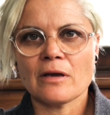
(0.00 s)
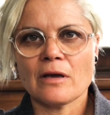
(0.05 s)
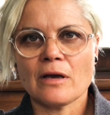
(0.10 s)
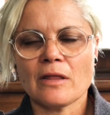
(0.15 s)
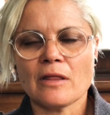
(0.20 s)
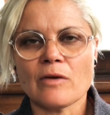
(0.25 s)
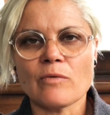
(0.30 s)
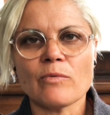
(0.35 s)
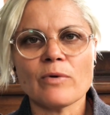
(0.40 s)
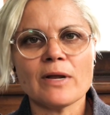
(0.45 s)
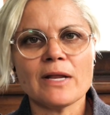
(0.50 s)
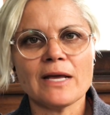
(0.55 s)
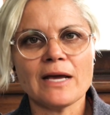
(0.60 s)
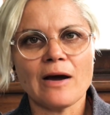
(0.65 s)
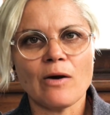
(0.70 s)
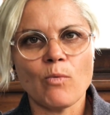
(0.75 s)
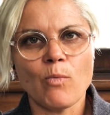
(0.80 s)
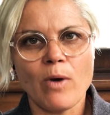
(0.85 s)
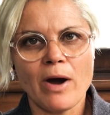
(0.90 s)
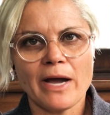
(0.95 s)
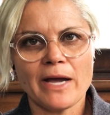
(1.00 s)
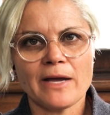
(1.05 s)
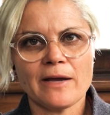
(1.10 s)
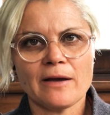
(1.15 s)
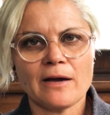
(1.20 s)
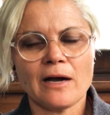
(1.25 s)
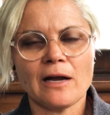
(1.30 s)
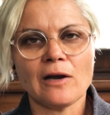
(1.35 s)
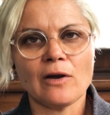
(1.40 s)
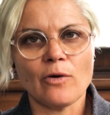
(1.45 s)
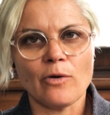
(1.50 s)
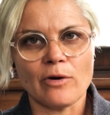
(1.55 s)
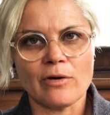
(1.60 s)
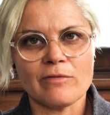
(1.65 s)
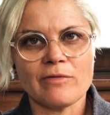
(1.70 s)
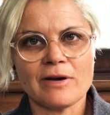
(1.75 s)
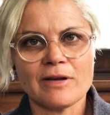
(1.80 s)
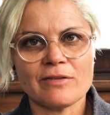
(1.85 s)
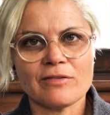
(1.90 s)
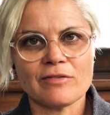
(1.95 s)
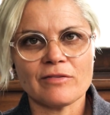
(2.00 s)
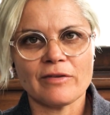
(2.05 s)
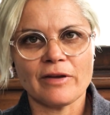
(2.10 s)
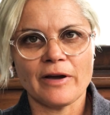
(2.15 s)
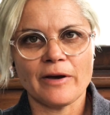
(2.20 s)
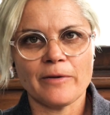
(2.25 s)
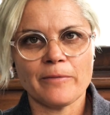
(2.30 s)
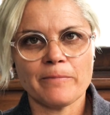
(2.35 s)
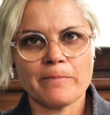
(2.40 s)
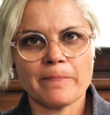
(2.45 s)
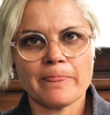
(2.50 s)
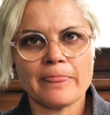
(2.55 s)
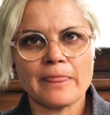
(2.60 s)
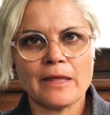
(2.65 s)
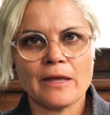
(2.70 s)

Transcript: and they really are weighing a lot of us down.